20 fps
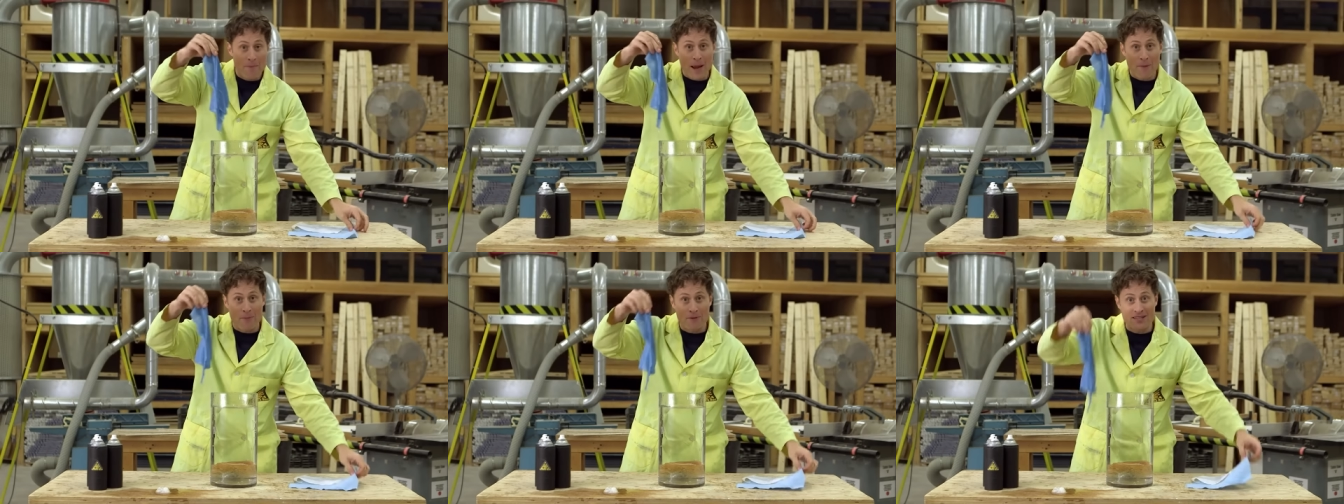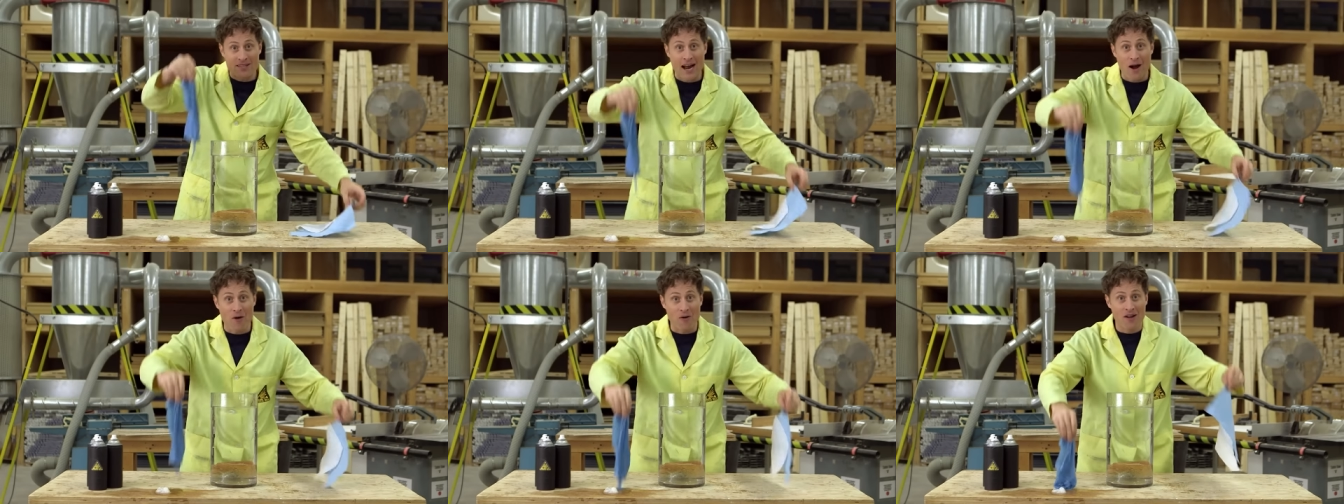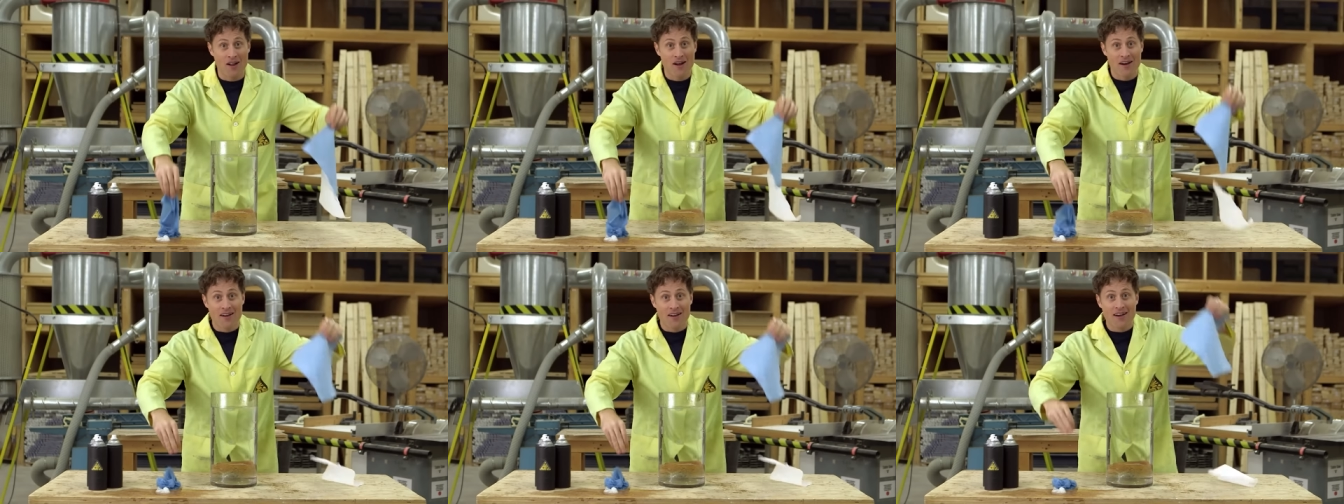paper
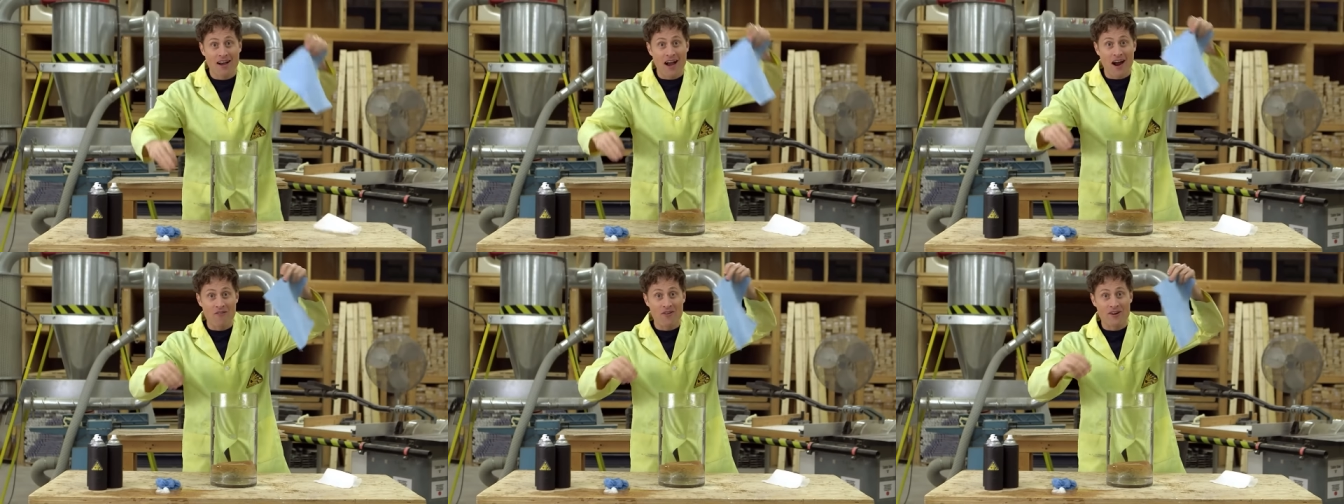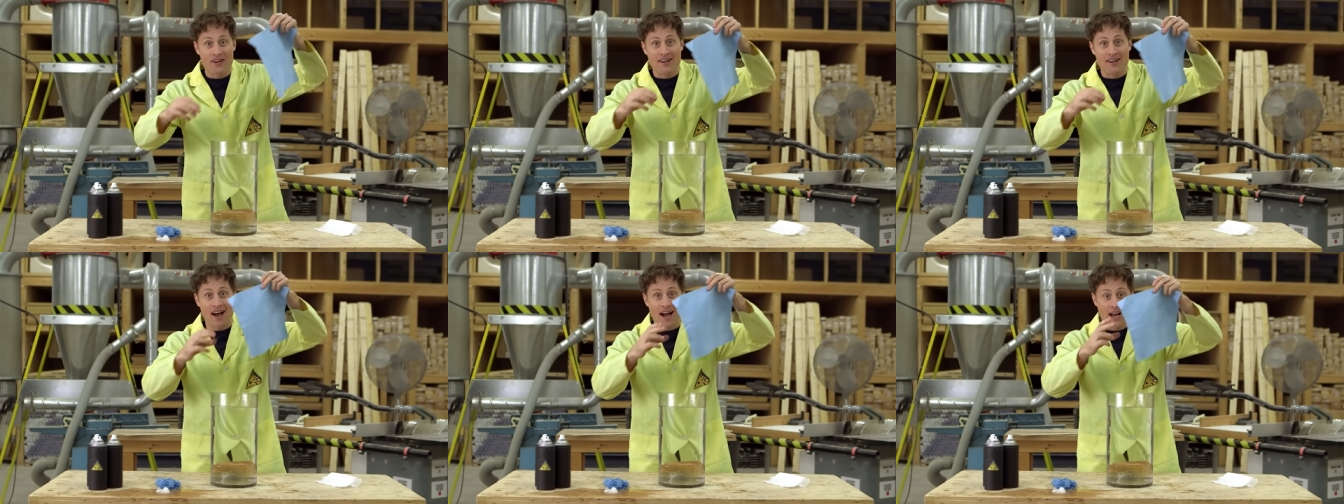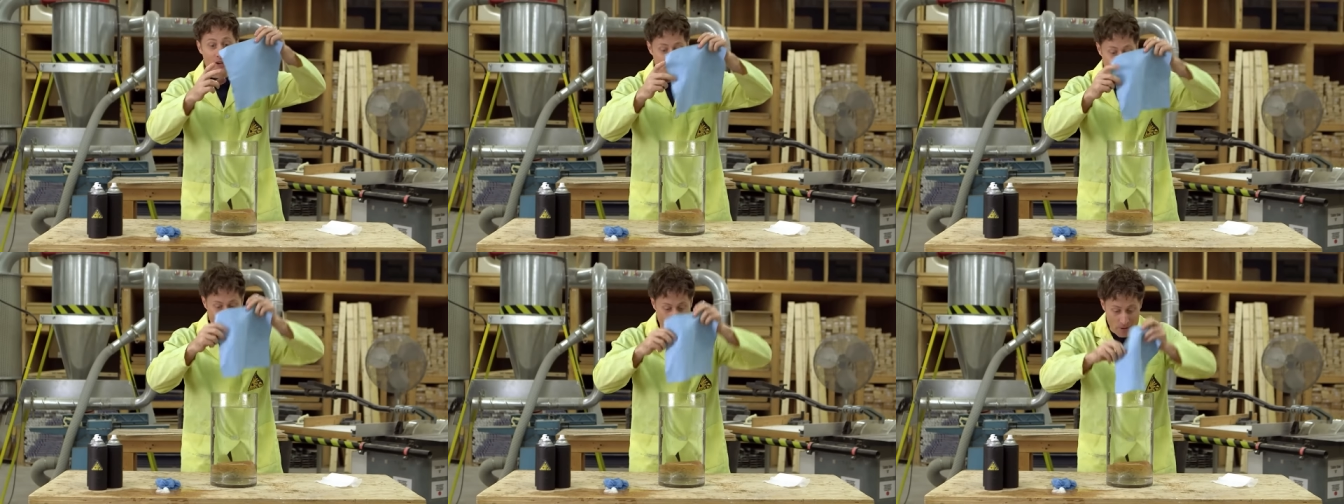towel covered in
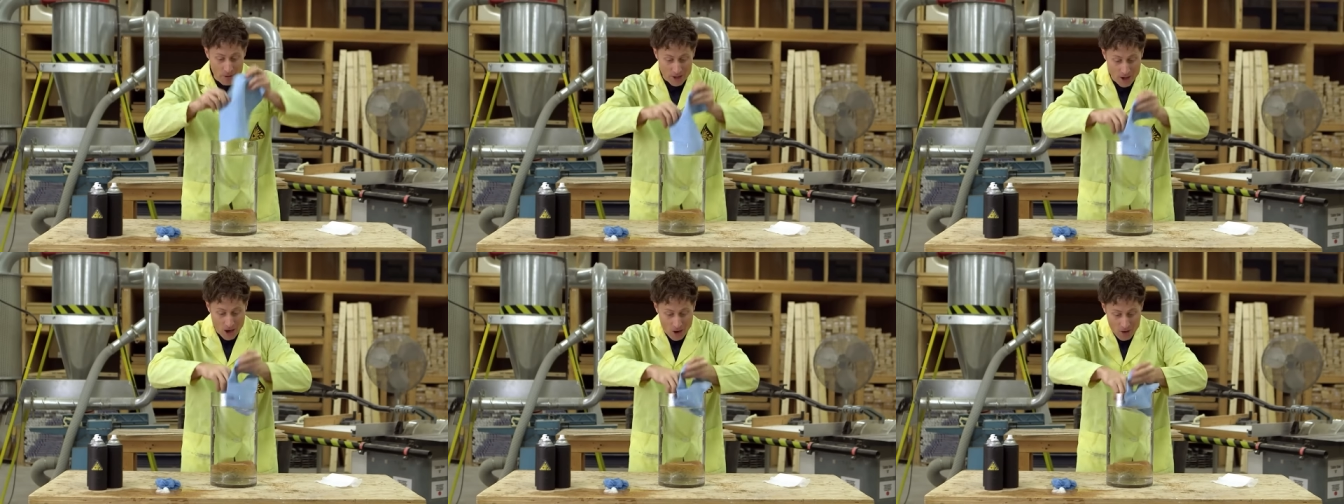hydrophobic